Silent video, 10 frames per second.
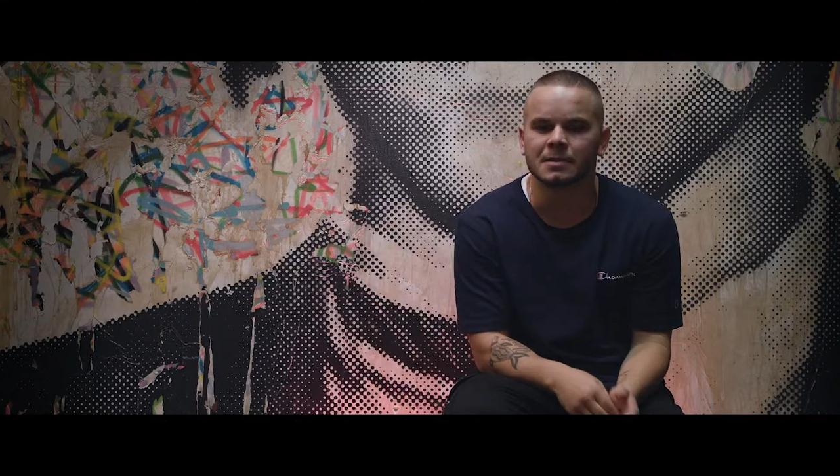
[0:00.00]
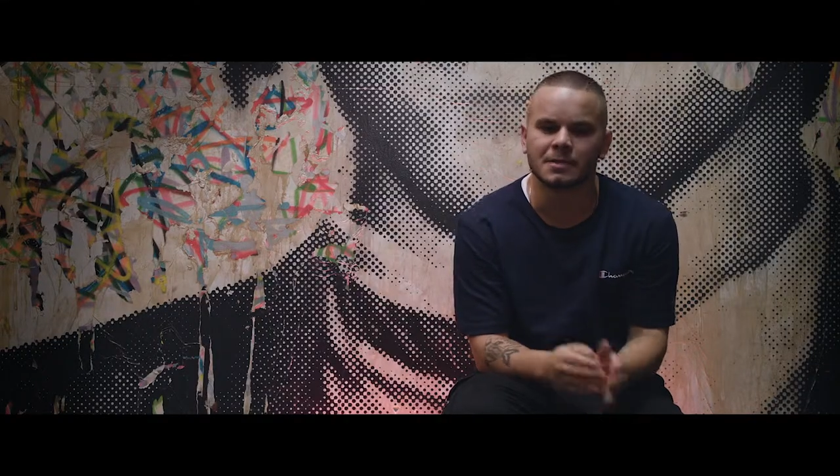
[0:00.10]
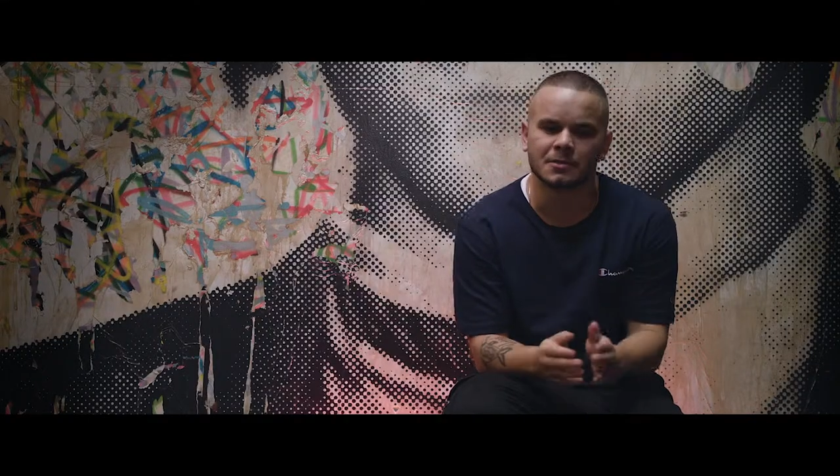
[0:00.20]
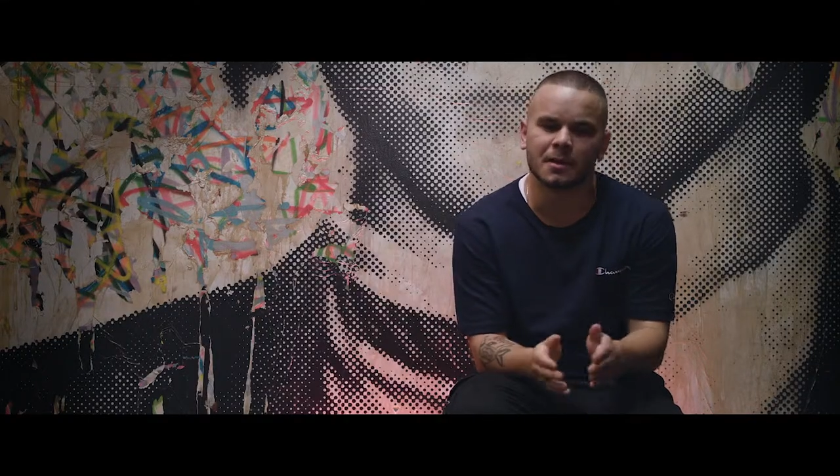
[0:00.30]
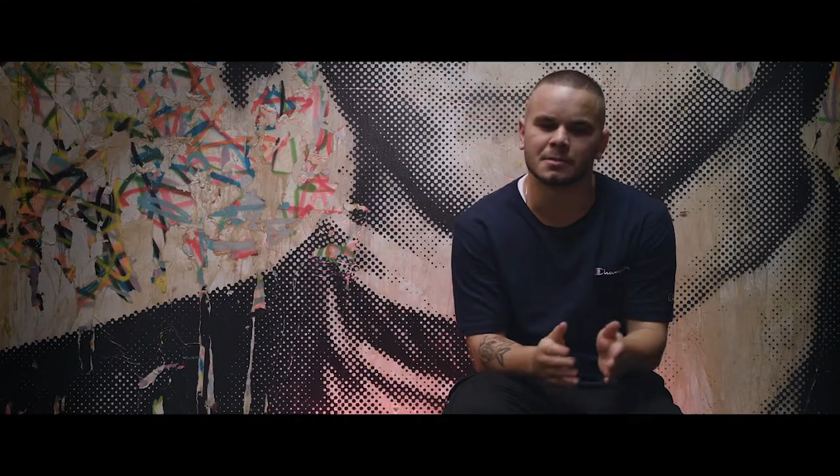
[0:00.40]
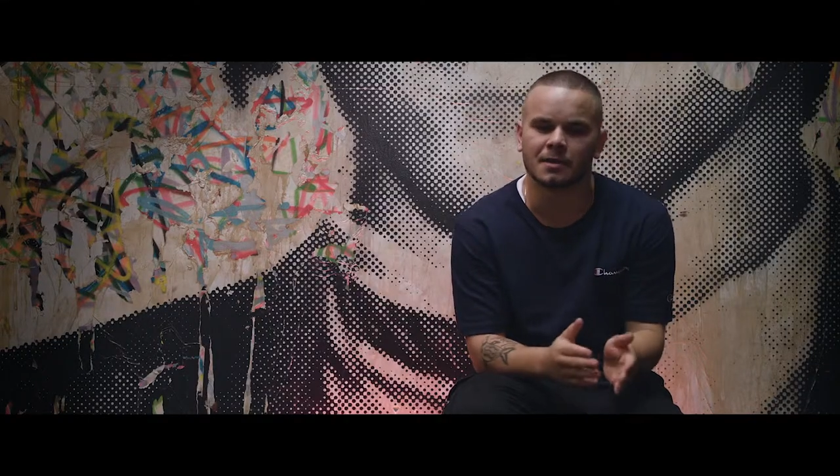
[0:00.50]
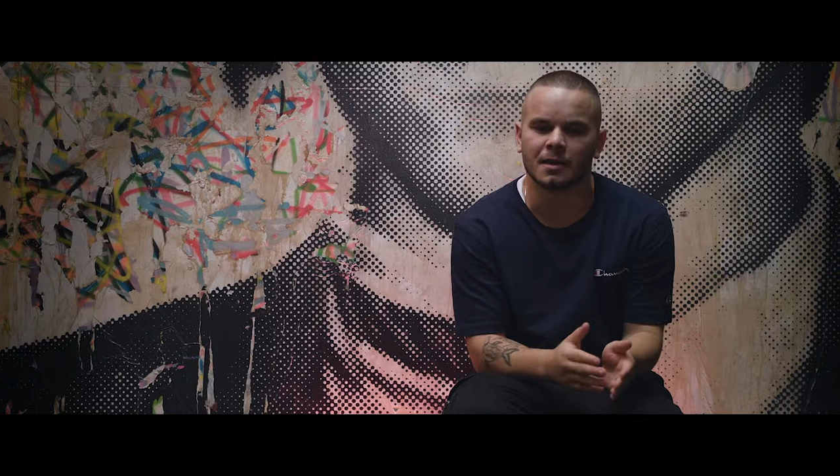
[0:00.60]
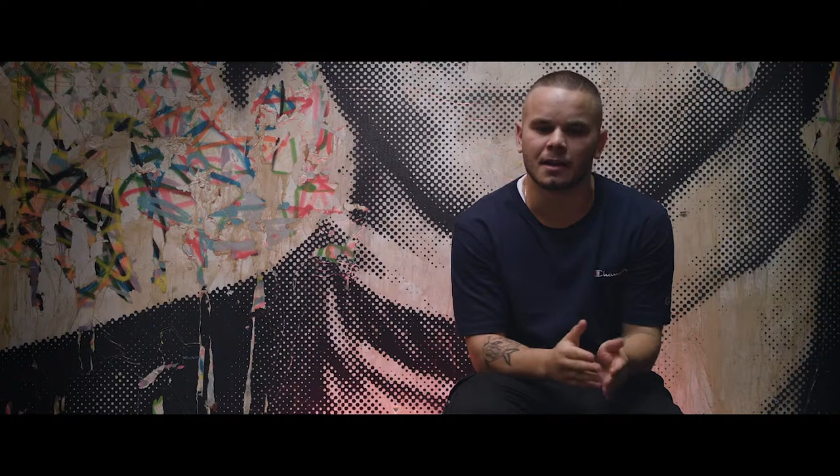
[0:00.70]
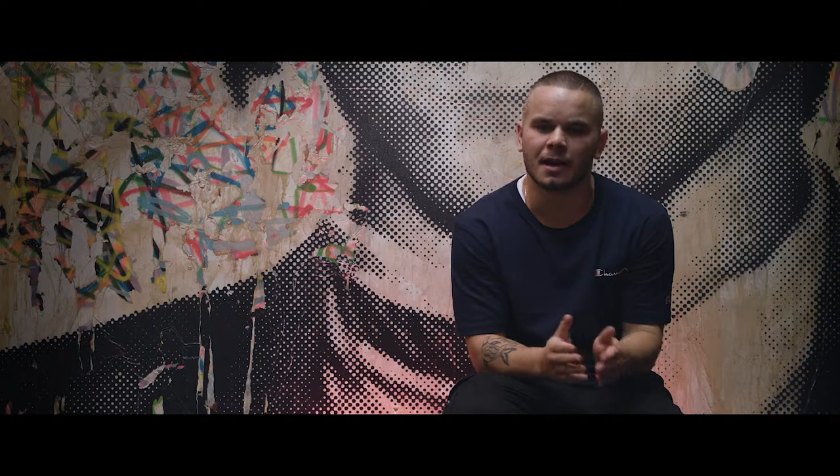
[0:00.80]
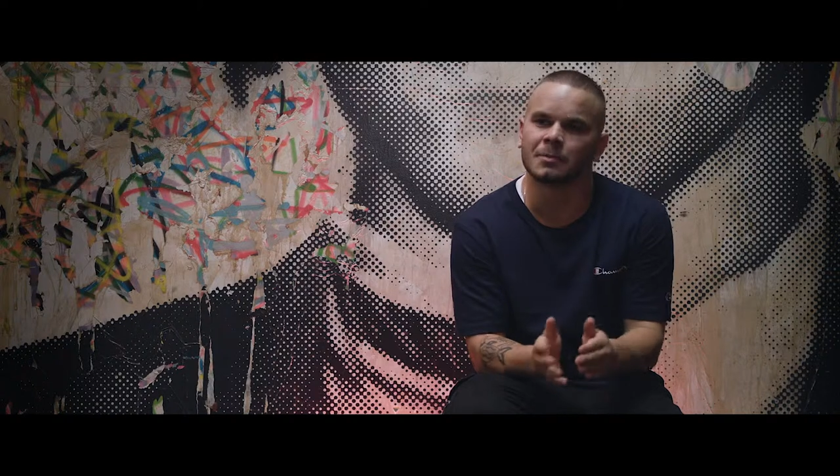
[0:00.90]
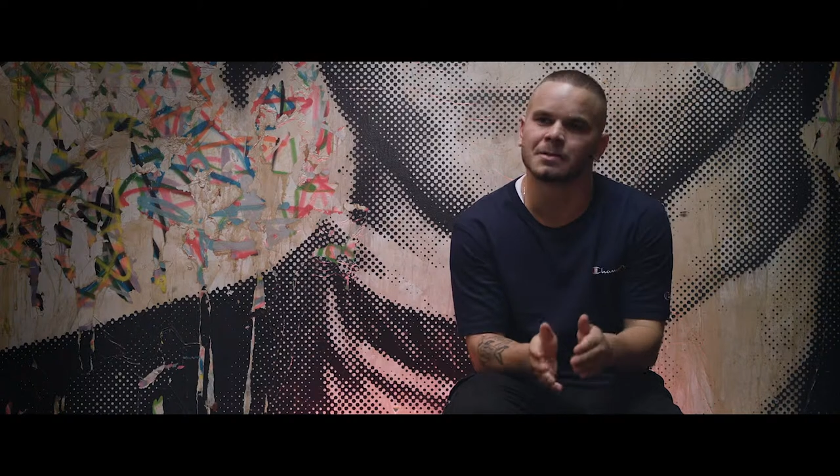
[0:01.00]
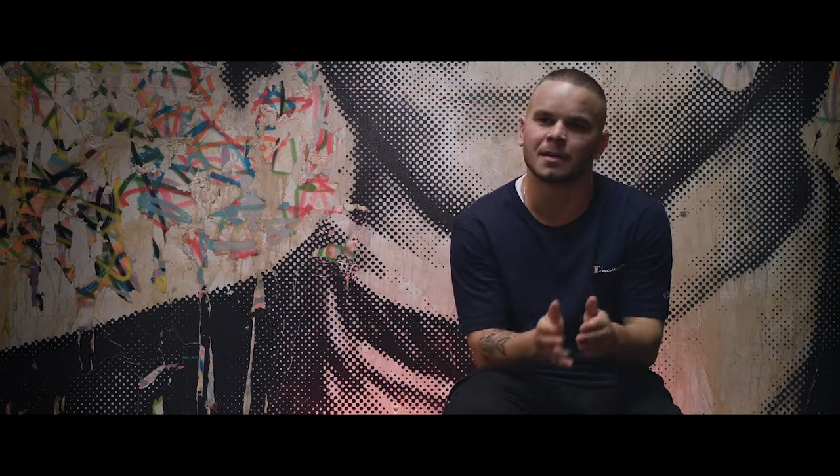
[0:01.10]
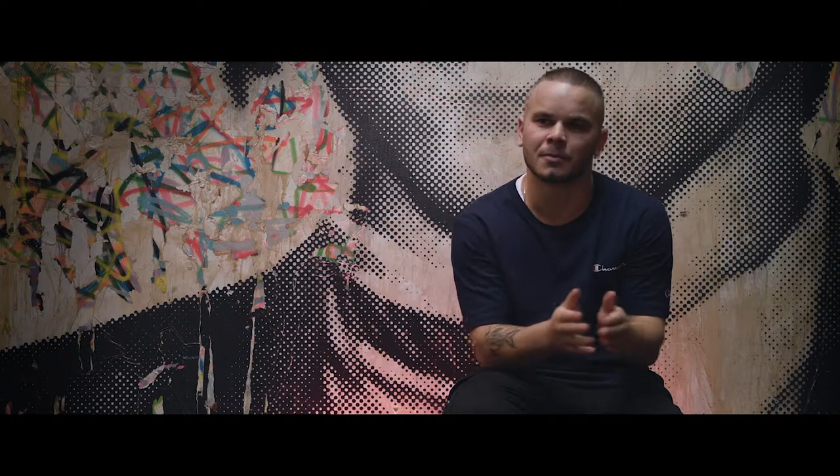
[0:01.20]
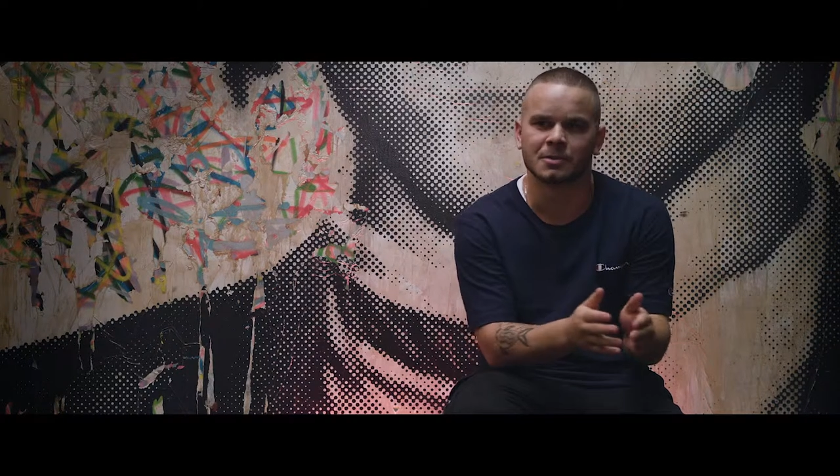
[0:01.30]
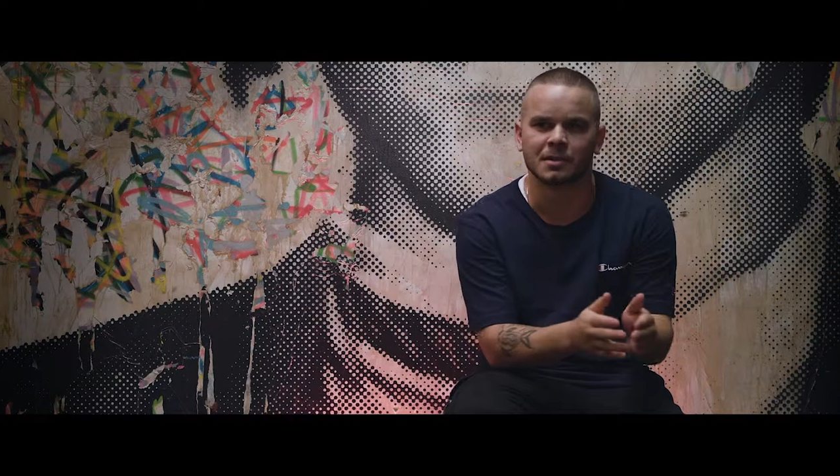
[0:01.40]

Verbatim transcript: And each time it's like, okay, we're selling more